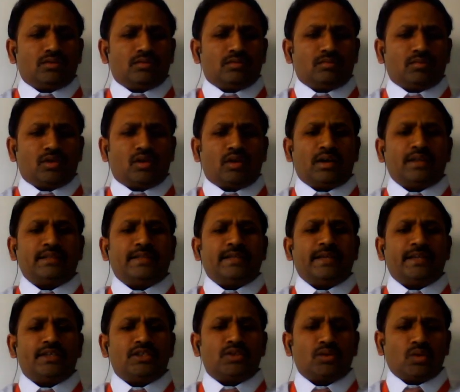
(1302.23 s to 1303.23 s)
because there
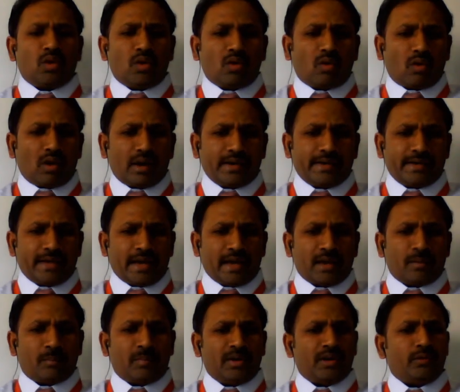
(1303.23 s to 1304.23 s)
is no
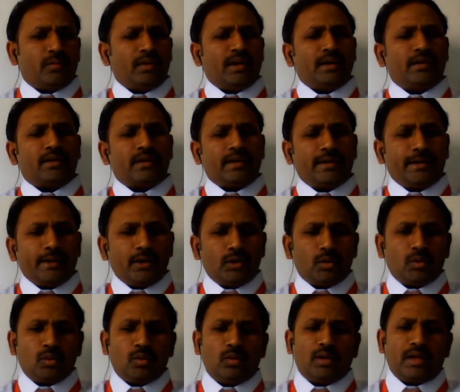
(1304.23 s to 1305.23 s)
contact between cutting
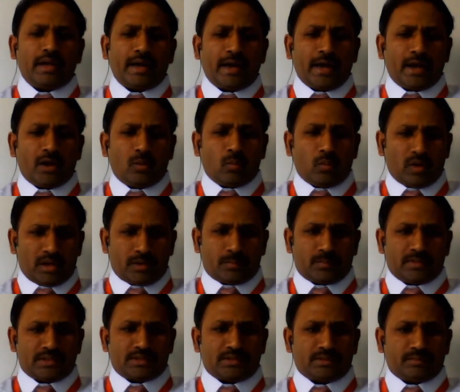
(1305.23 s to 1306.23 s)
tool and
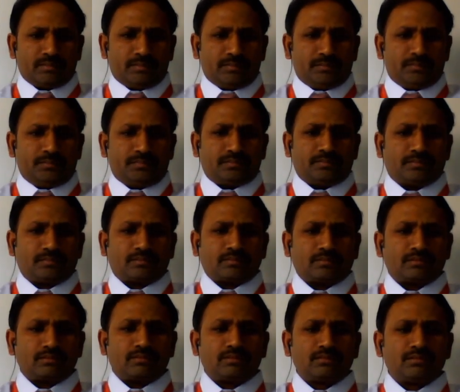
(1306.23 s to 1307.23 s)
workpiece.
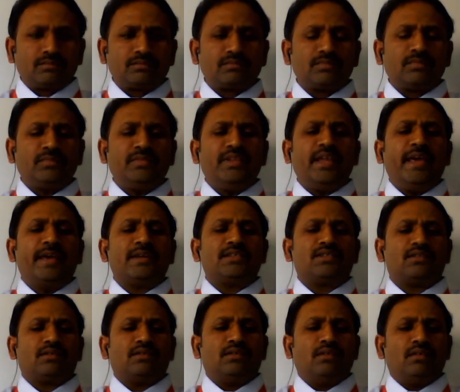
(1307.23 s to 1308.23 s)
Next,
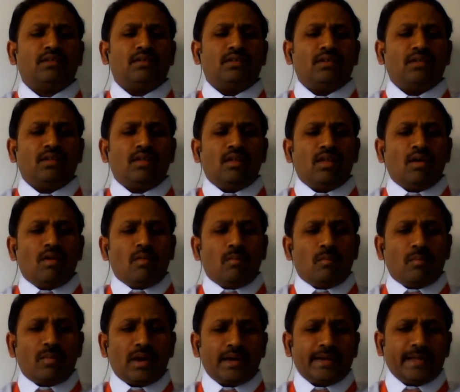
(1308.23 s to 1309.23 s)

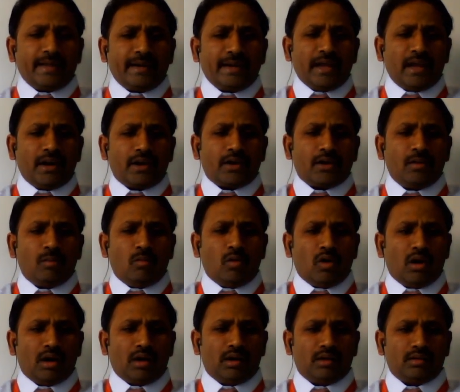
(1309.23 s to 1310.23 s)
material
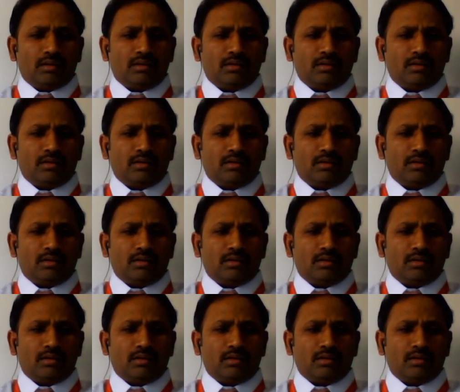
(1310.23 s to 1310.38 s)
removal